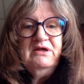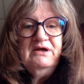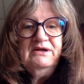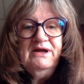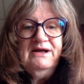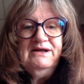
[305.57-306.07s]

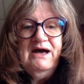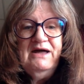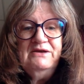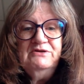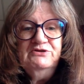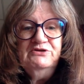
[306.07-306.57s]
And I
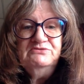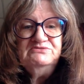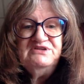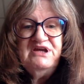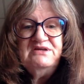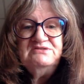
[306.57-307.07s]
got a new
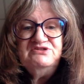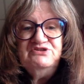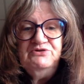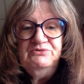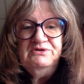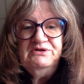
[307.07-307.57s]
TENS
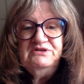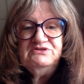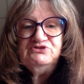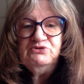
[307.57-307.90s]
unit and